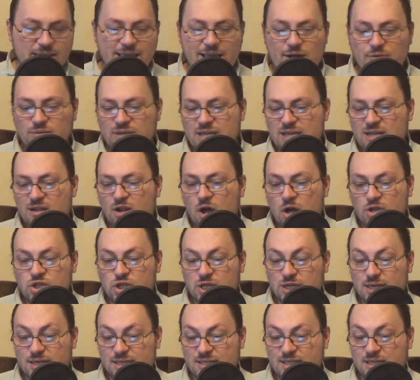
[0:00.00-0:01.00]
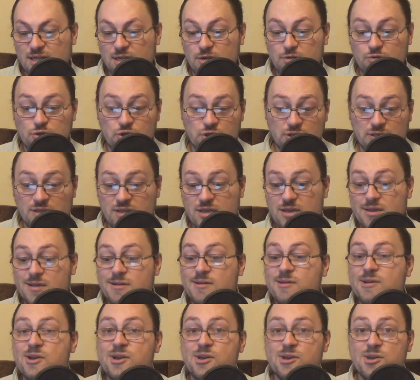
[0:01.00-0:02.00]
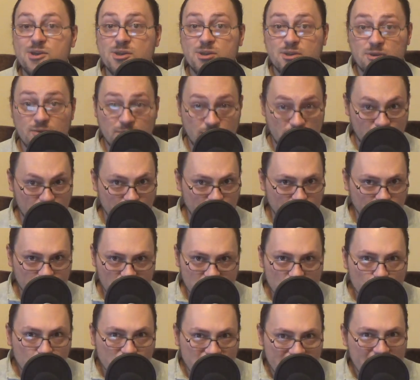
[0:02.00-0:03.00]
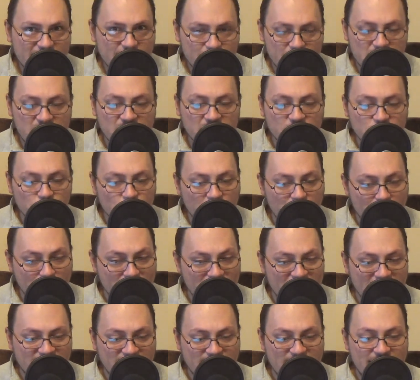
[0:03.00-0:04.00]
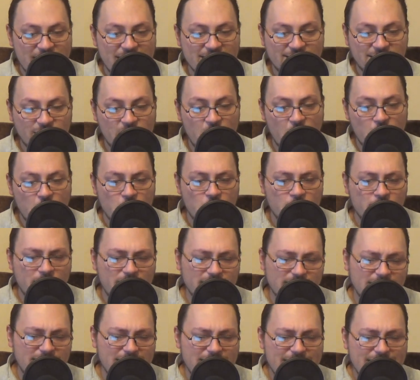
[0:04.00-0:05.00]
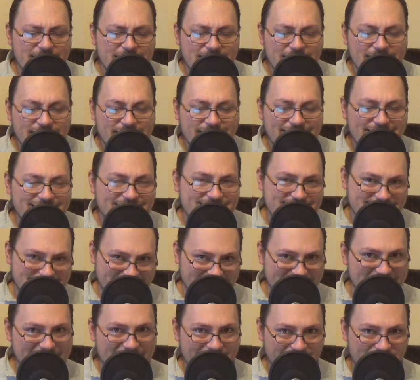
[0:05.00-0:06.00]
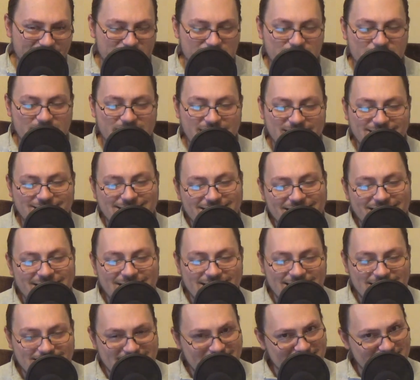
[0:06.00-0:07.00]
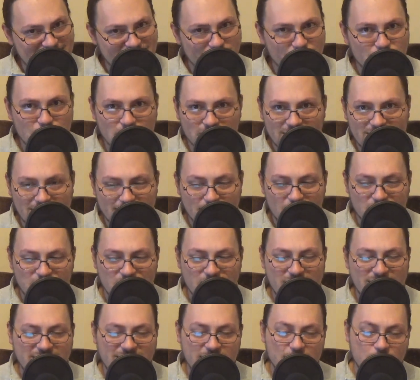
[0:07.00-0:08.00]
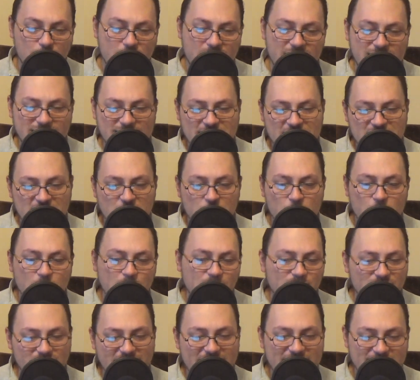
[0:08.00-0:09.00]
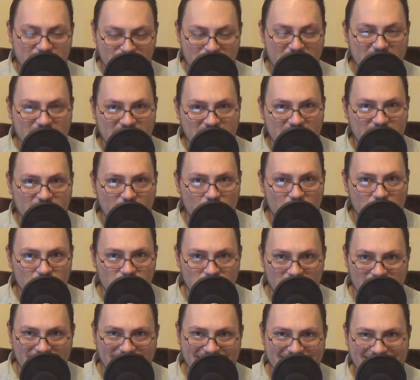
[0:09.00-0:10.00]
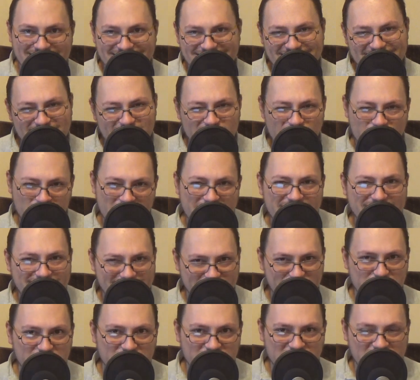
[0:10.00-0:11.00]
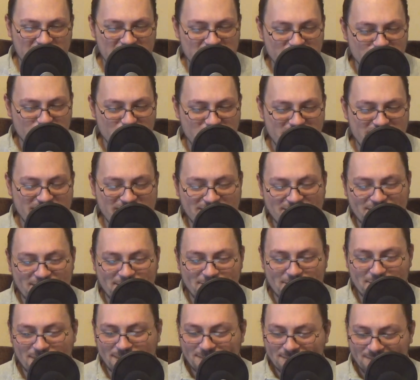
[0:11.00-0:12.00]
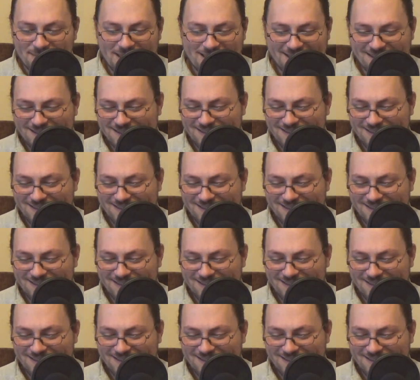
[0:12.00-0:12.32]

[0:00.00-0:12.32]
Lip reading: Now, the logical solution here would have been to amend that law, but it's the government and it's a social democratic one, so expecting logic is quite a bit unreasonable.